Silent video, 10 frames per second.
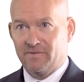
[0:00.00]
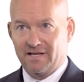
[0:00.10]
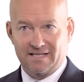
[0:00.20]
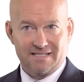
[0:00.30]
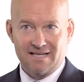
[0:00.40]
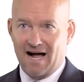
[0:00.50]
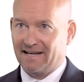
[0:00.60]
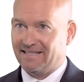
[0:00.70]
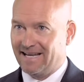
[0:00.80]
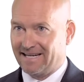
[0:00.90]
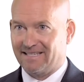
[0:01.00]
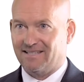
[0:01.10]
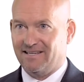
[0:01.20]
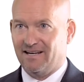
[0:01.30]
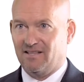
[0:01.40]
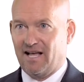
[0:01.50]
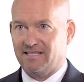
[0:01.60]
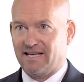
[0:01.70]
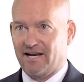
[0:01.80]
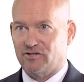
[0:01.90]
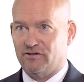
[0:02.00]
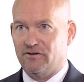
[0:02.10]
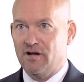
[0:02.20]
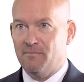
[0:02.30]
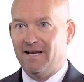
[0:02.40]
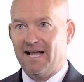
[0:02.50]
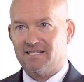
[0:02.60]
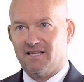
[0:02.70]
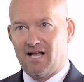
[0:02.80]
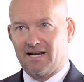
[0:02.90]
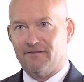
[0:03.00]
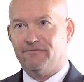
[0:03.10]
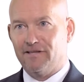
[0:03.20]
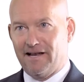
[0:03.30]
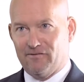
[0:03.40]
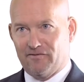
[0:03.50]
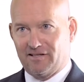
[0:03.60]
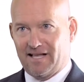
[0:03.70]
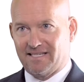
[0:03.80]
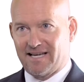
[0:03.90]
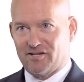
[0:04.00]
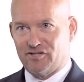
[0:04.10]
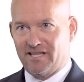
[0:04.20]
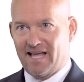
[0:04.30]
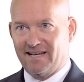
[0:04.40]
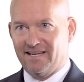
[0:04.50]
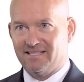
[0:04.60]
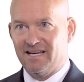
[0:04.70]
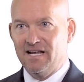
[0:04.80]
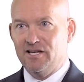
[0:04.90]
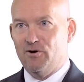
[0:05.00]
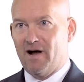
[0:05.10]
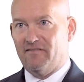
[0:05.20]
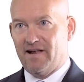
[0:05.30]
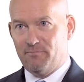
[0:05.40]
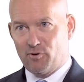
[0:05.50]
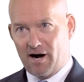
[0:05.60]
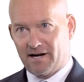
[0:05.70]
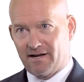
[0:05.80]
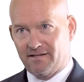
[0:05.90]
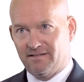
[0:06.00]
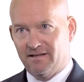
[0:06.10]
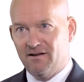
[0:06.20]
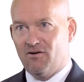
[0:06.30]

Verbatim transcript: It's not technically a class action, but it has a lot of the flavor of a class action, and that is you have a product,